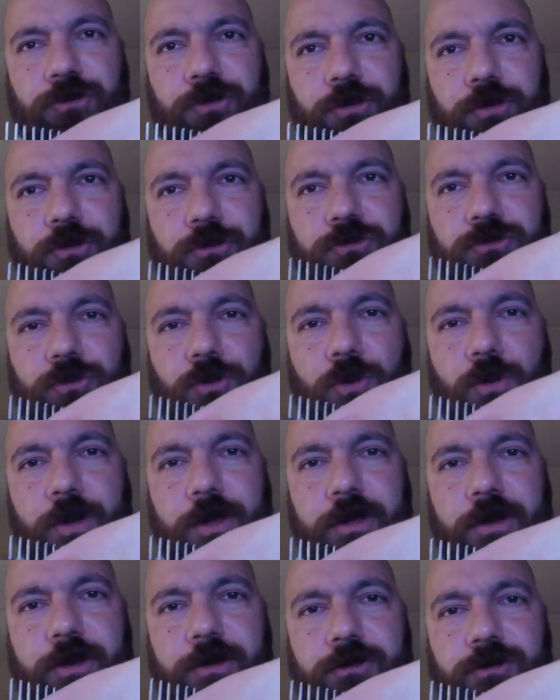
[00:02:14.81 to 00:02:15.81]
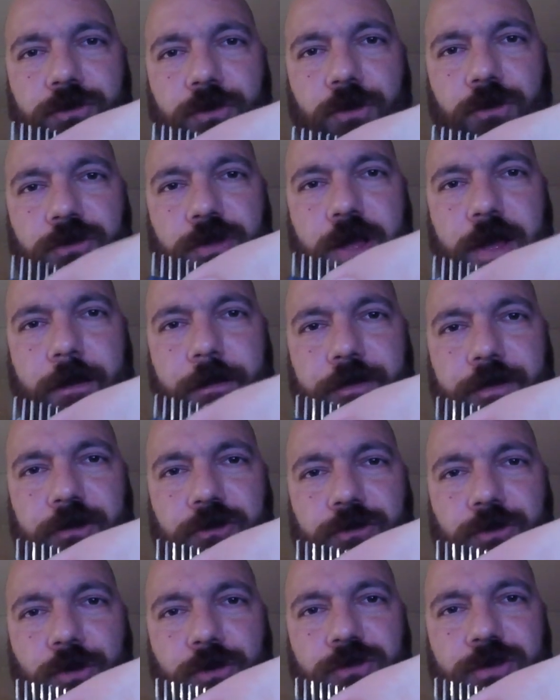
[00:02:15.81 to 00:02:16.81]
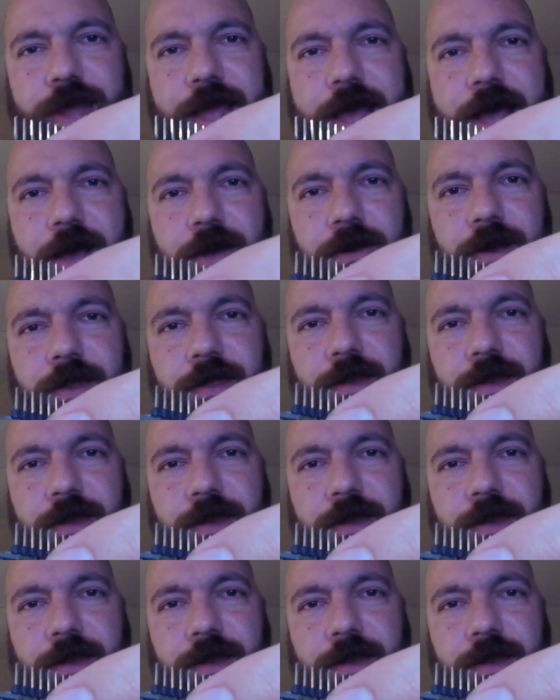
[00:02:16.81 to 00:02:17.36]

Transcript: There's a little scroll wheel that scrolls up, it scrolls down,